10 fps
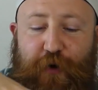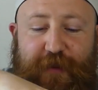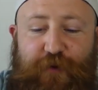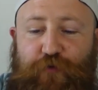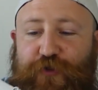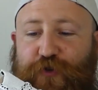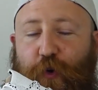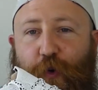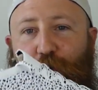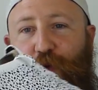print that runs
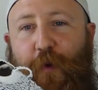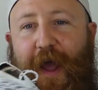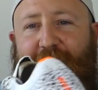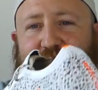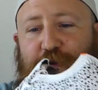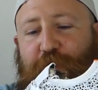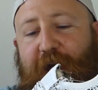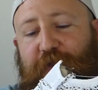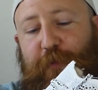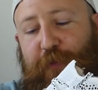all the way
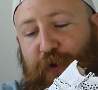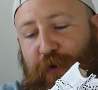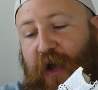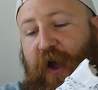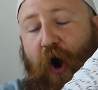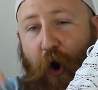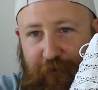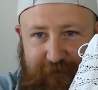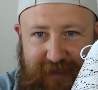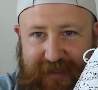around the boot.
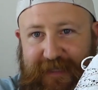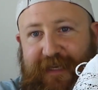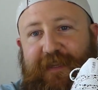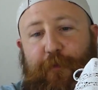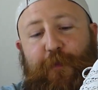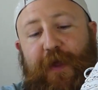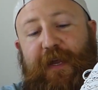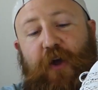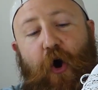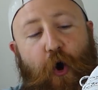Obviously the
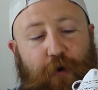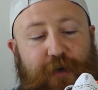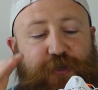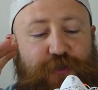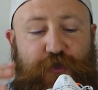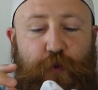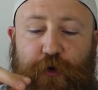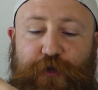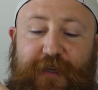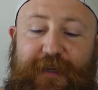big orange
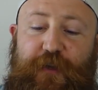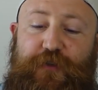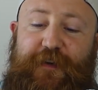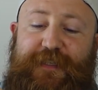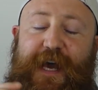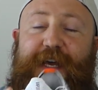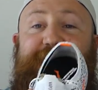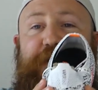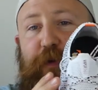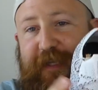swoosh, I think that looks
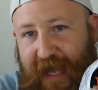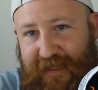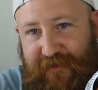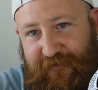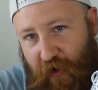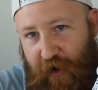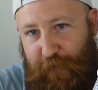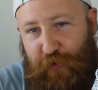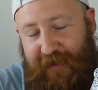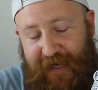fantastic. We get Safari
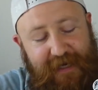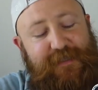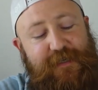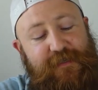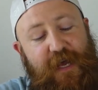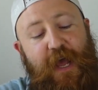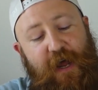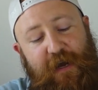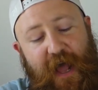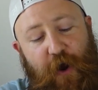print laces.
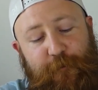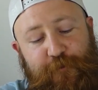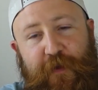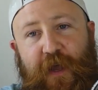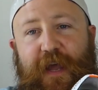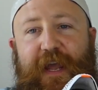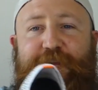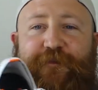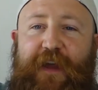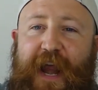Now,
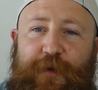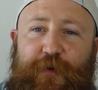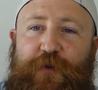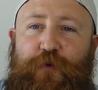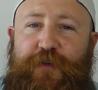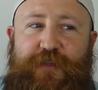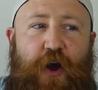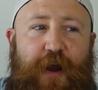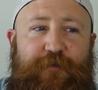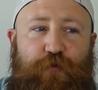if anybody was
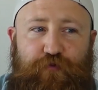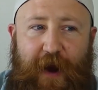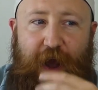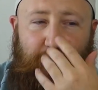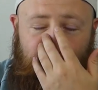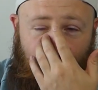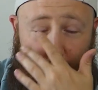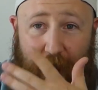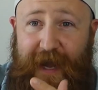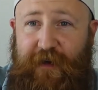kind of around
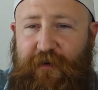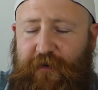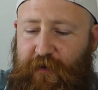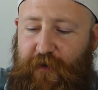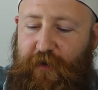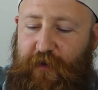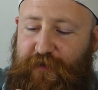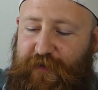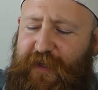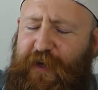when
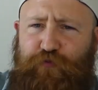the